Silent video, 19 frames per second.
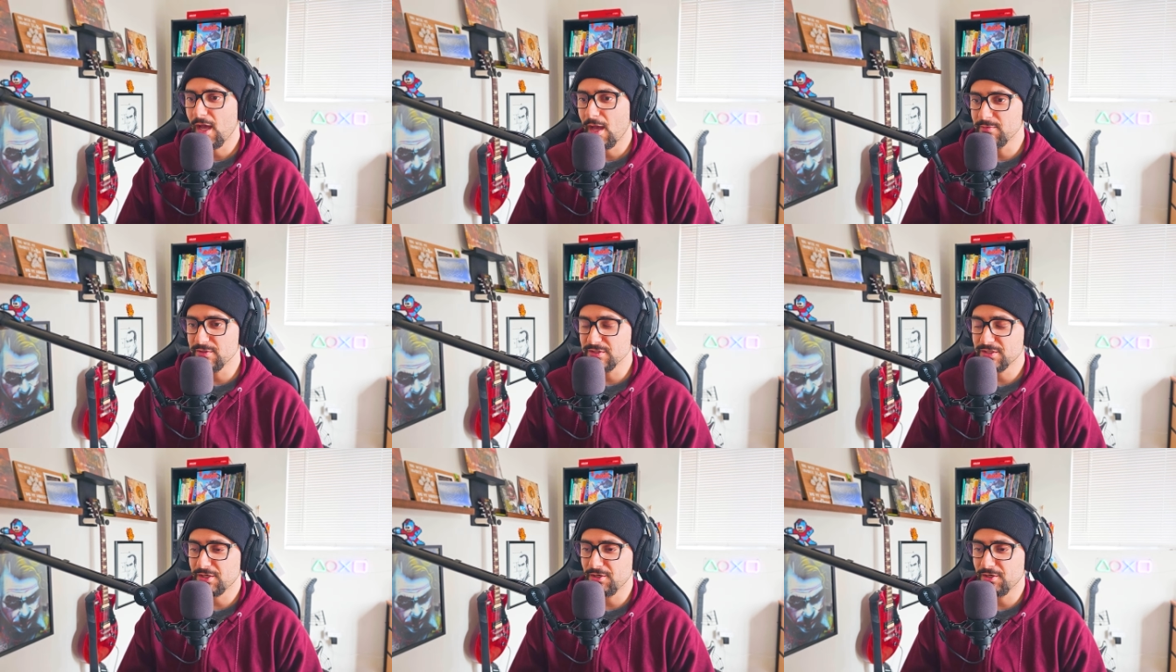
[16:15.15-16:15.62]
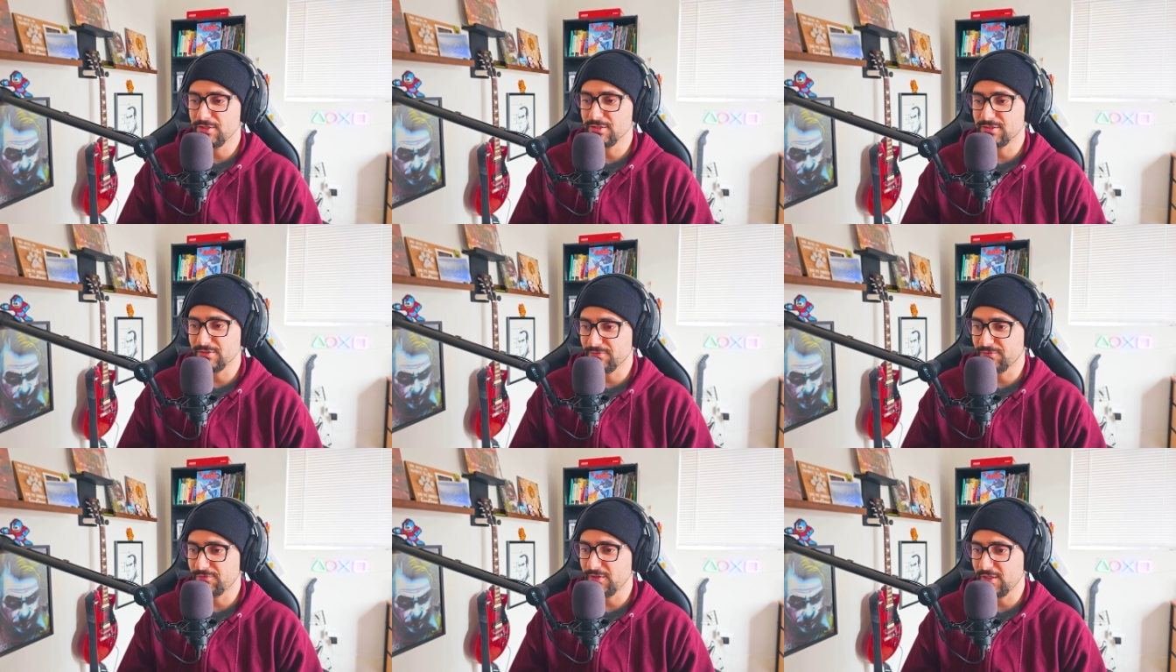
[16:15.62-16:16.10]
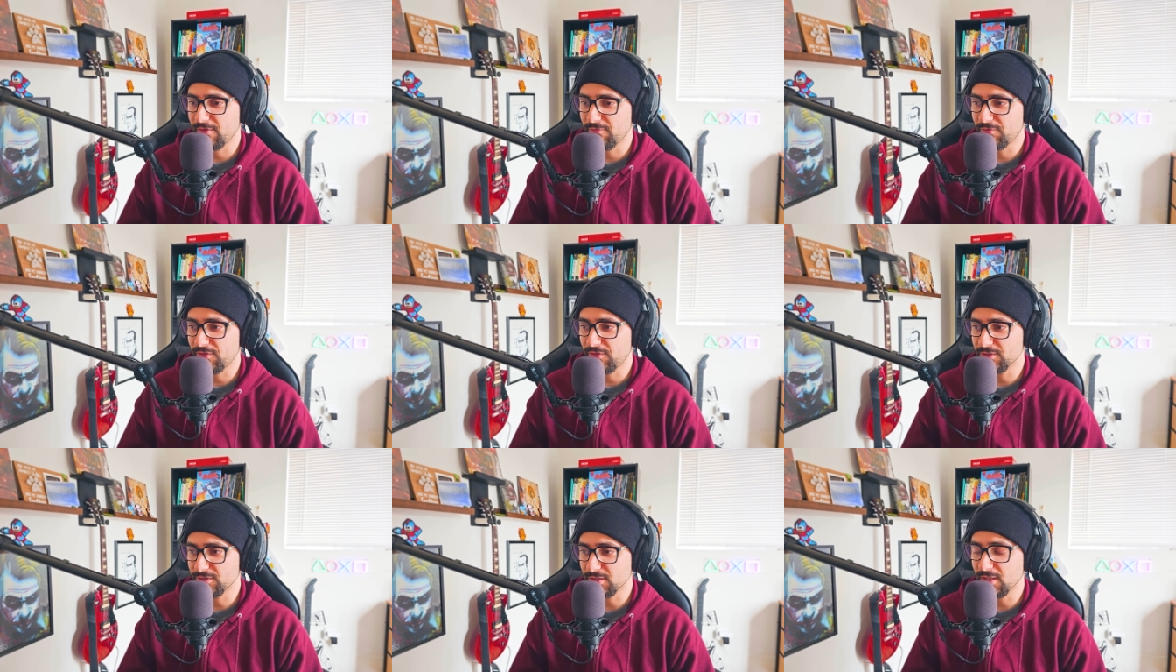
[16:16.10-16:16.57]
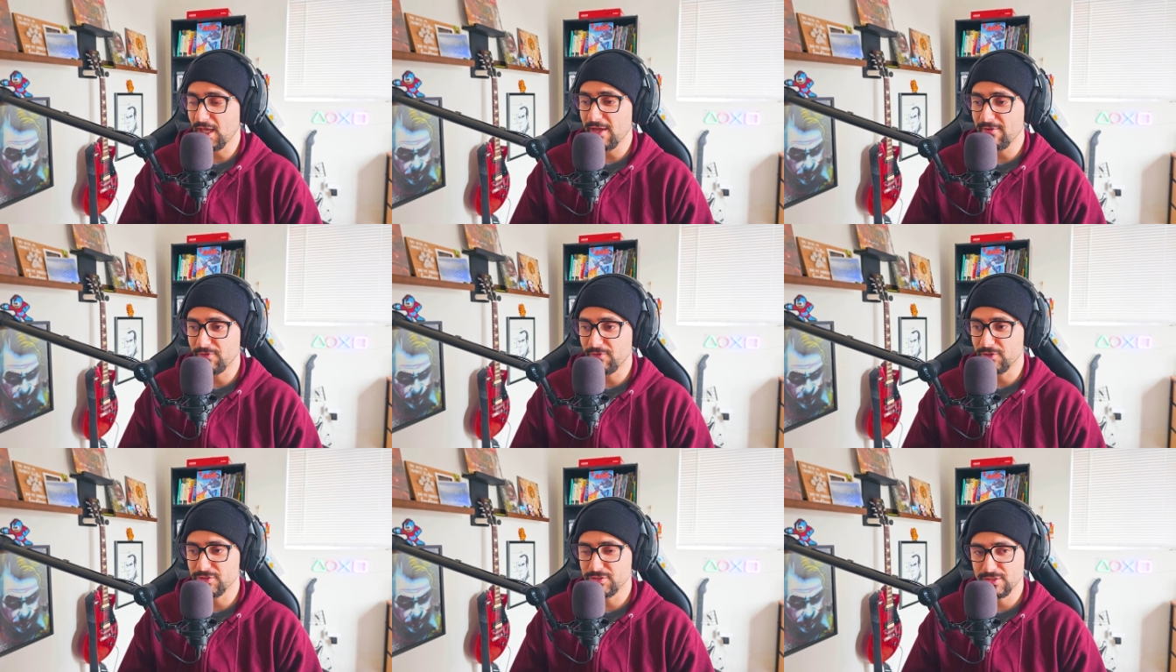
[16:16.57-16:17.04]
I'm just curious if if there's a
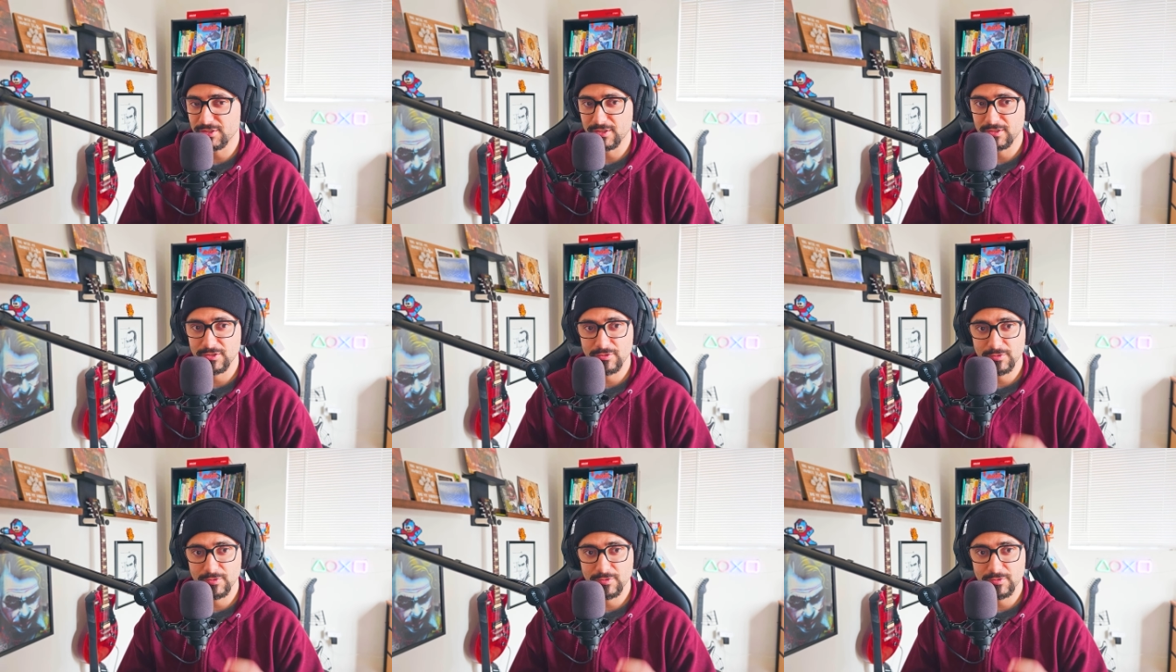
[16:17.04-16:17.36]
live version.